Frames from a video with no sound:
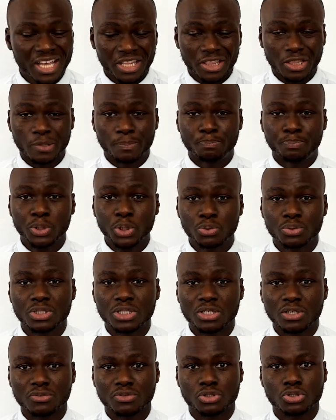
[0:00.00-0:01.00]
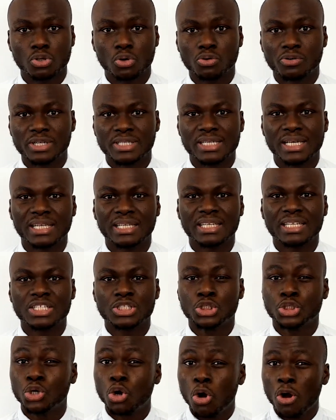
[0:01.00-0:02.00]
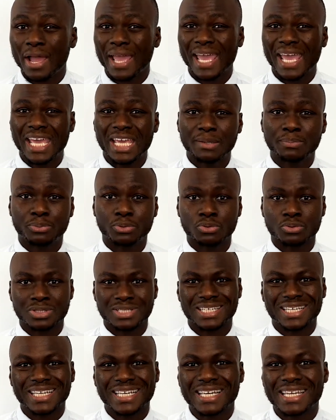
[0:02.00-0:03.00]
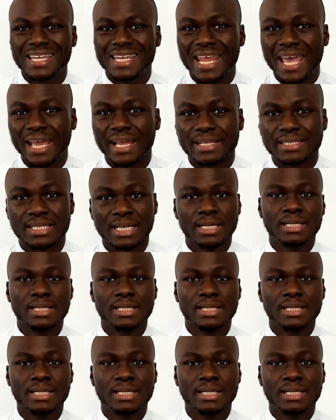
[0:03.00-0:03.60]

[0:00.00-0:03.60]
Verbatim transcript: The beauty of storytelling is you're able to connect